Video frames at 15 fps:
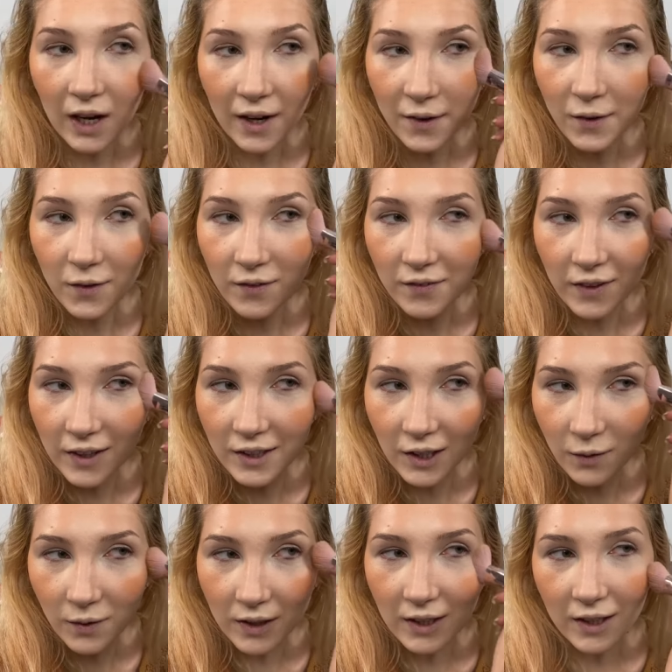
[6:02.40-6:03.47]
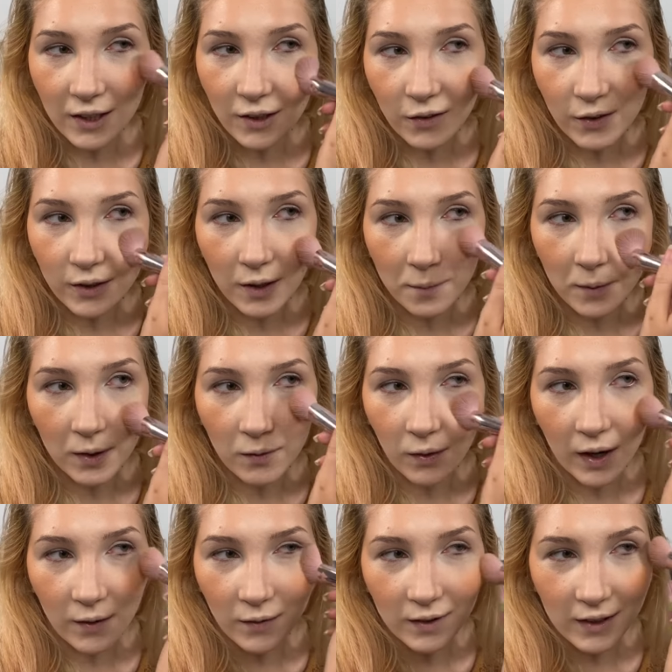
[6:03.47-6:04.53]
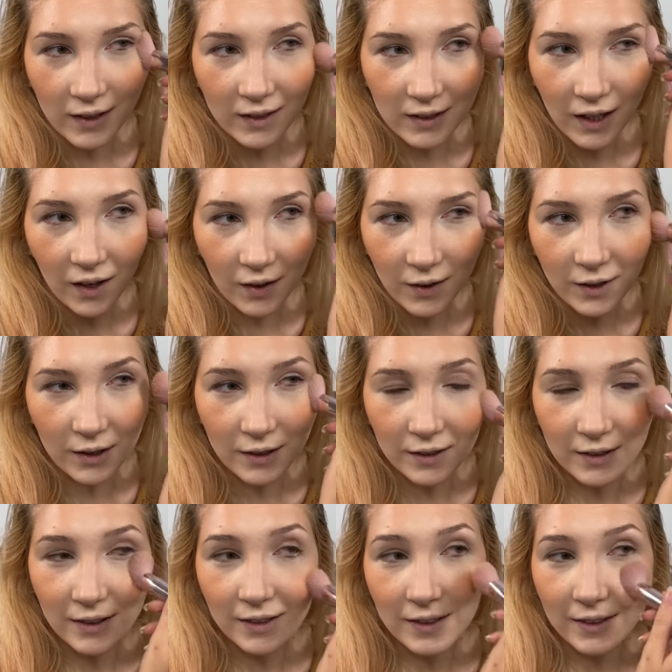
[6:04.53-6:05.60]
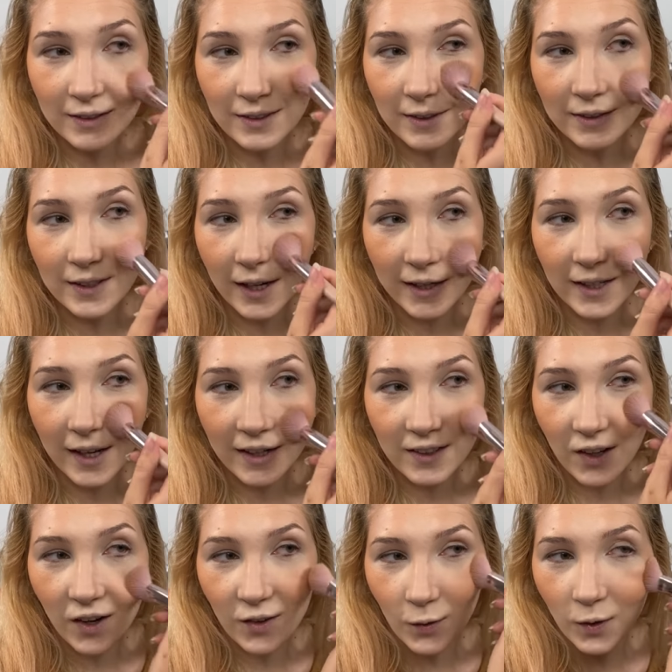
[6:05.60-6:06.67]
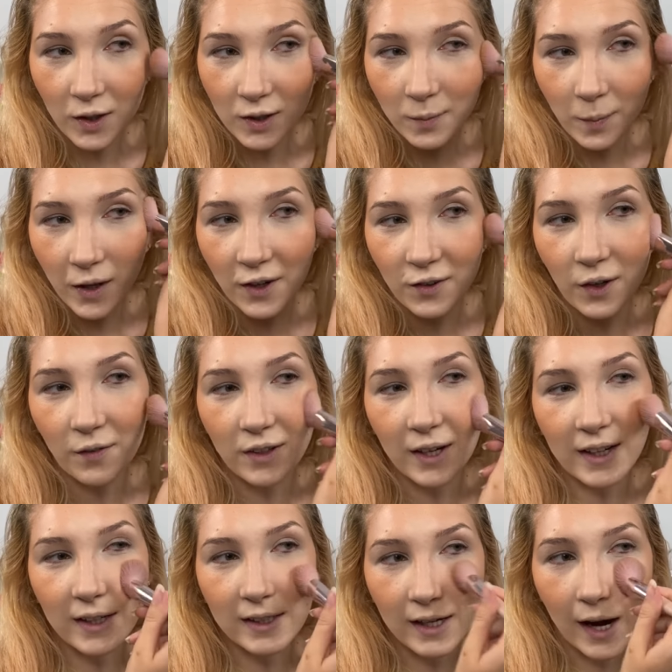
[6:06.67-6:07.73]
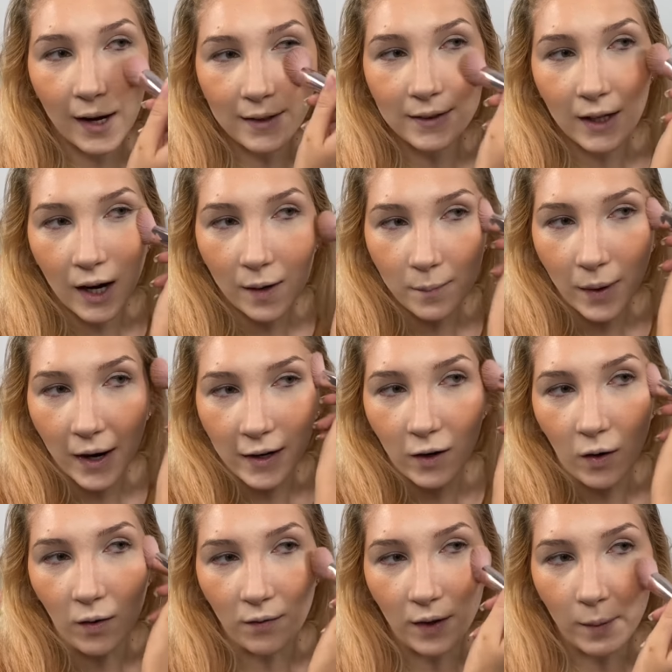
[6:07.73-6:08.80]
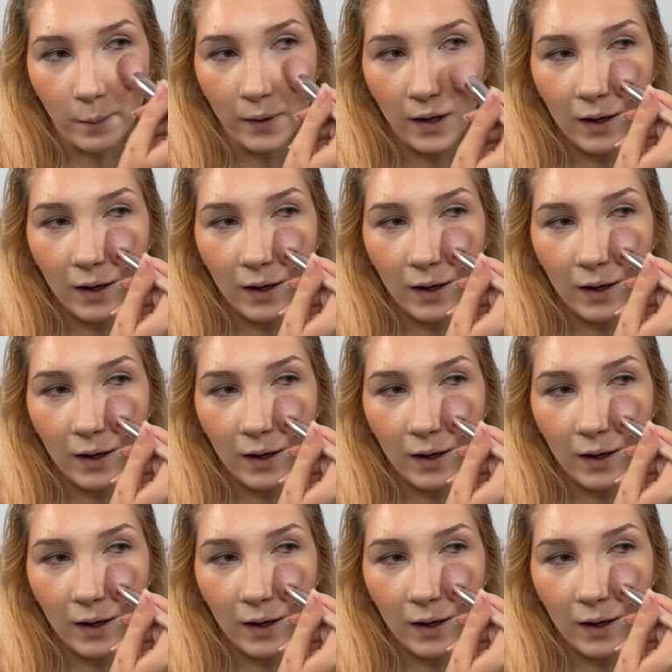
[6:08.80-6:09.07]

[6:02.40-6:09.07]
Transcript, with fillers: I knew Fenty was gonna do something right with these colors. The second I saw an orange blush, I was like, yes, I'm buying all of them.